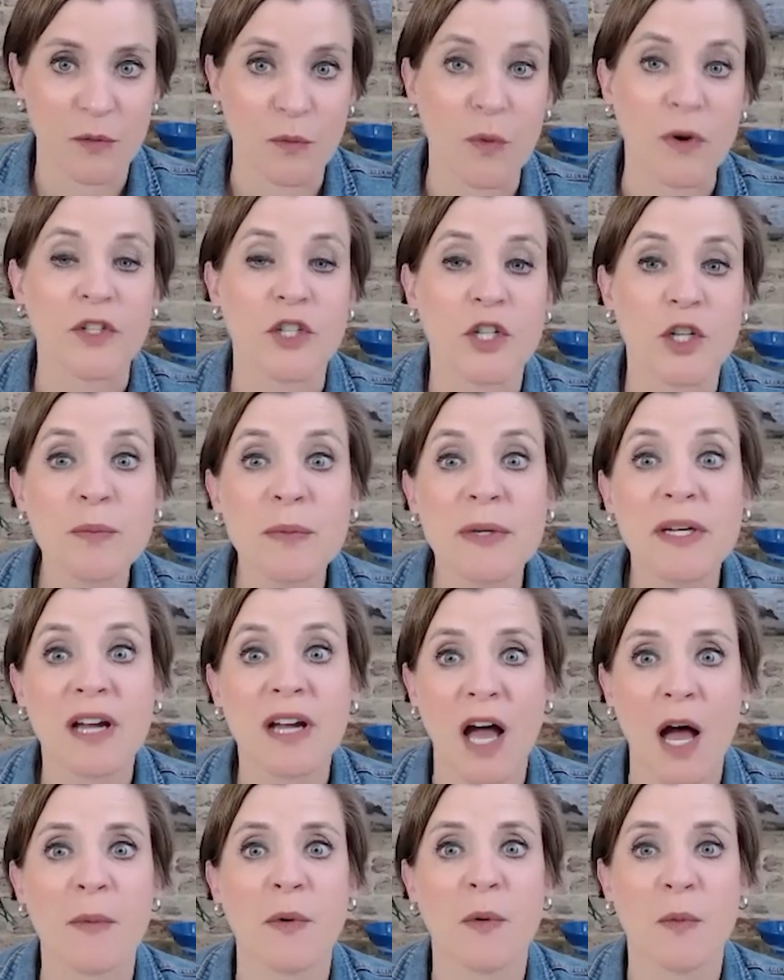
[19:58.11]
once you
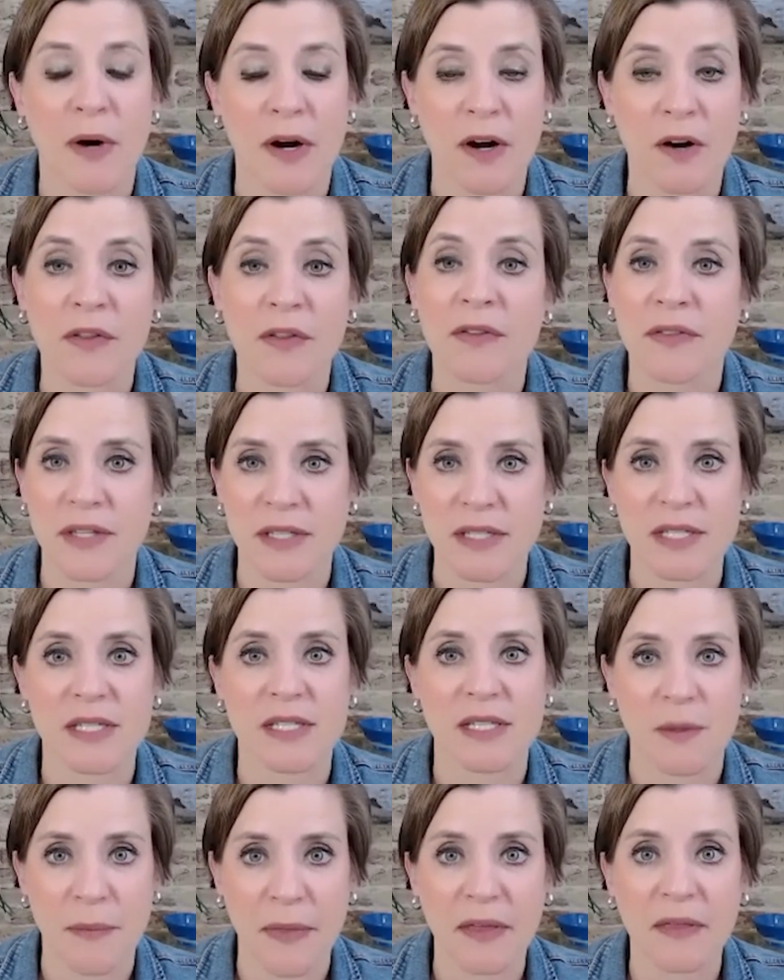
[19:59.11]
become aware that this
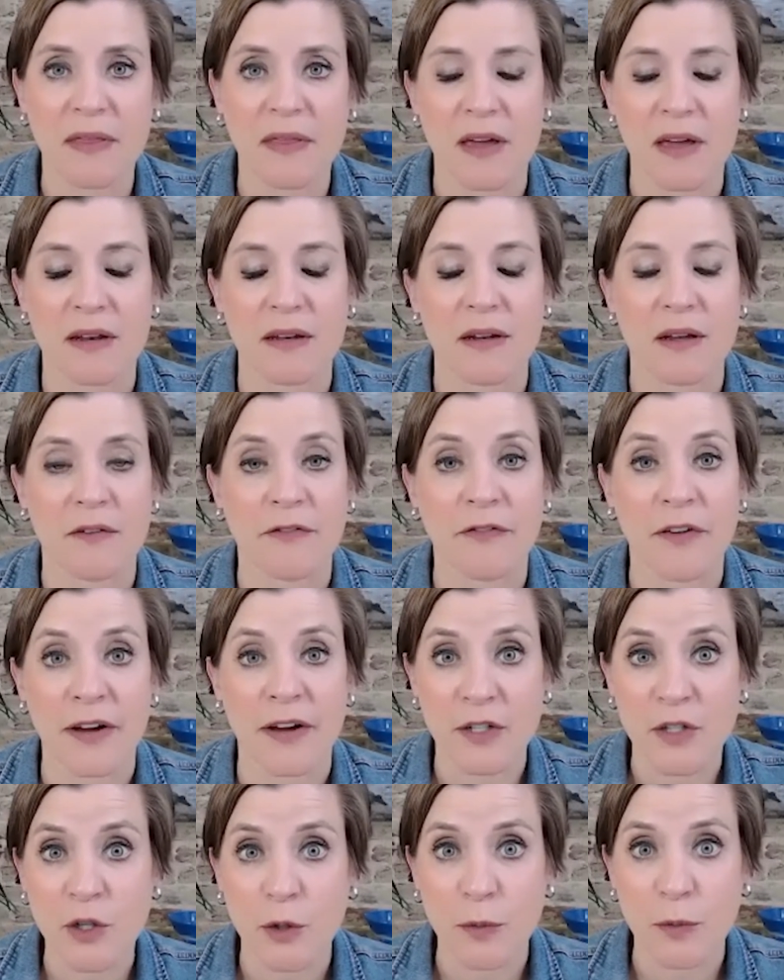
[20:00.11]
is something that
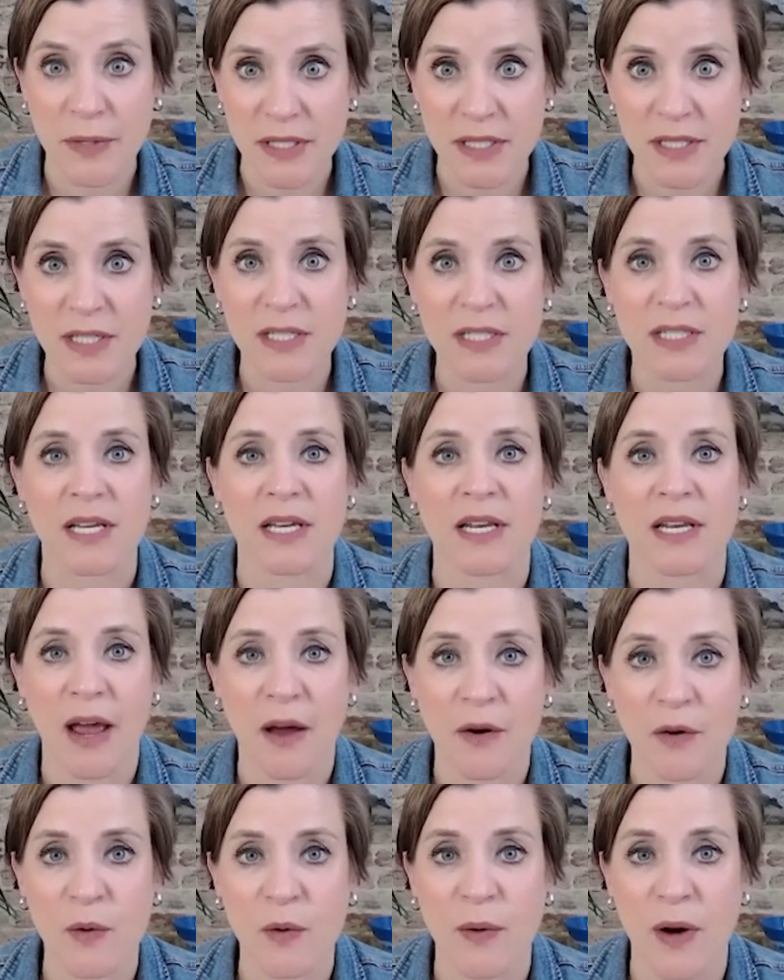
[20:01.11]
affects your business and
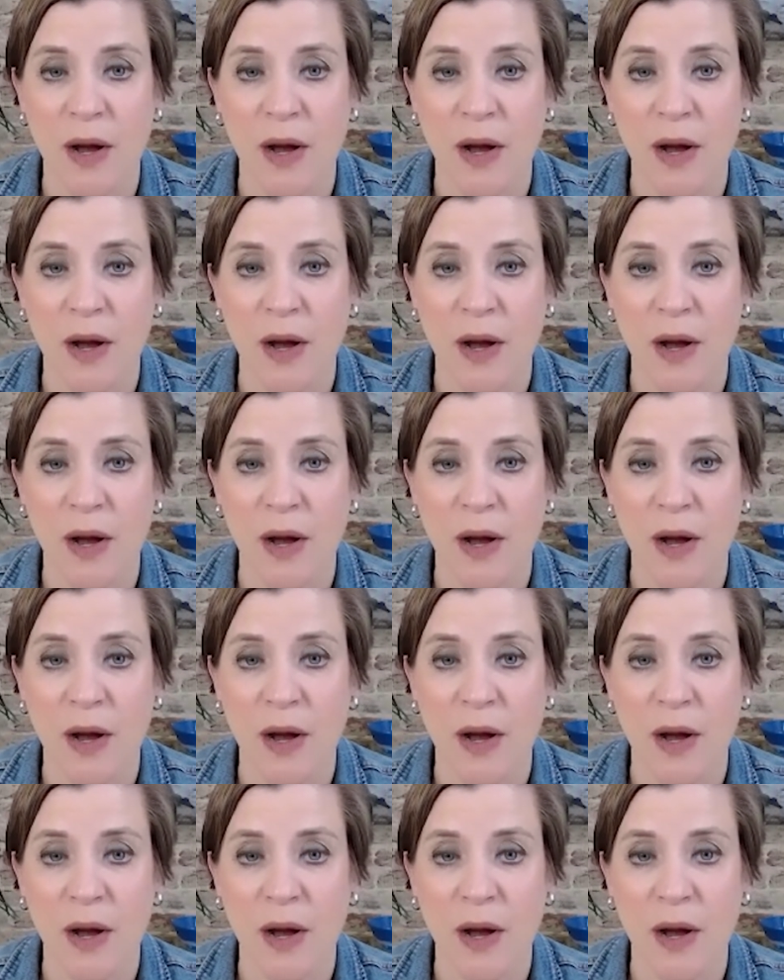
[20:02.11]
how you